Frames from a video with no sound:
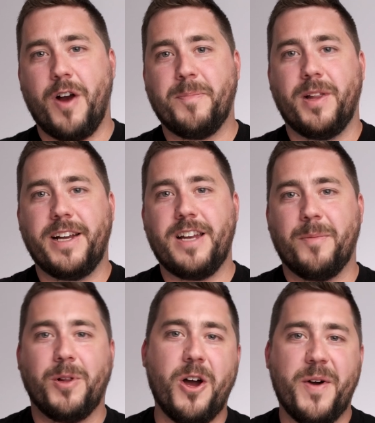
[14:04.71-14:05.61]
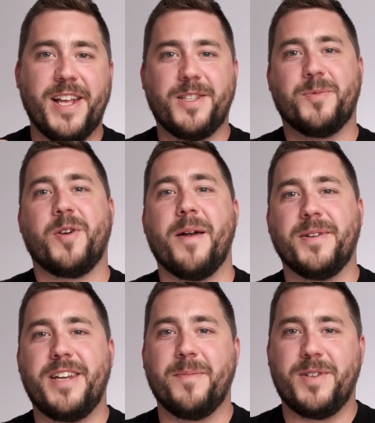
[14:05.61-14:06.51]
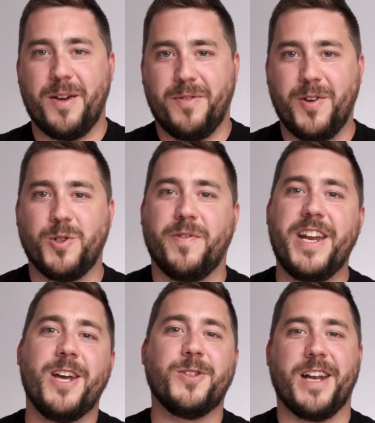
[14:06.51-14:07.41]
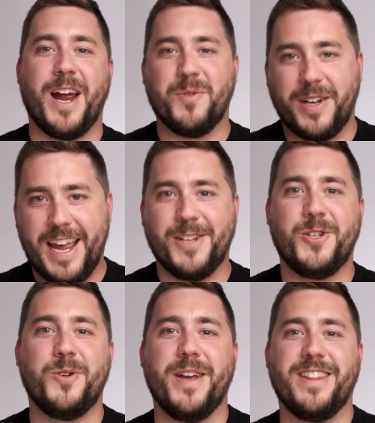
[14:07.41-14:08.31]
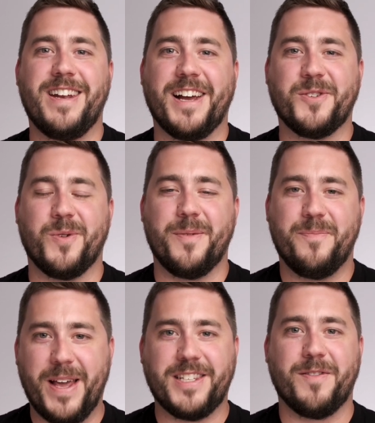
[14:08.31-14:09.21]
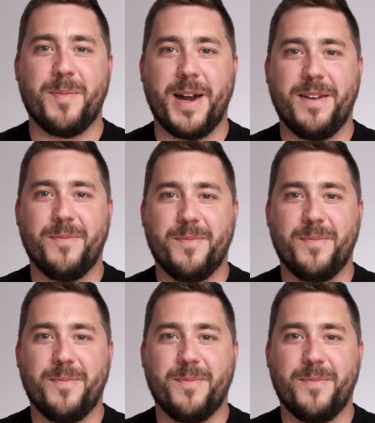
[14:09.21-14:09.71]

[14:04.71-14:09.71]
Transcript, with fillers: drop a like down below, hit subscribe to stay up to date with future videos, and I will catch you in the next one. Thanks, everybody.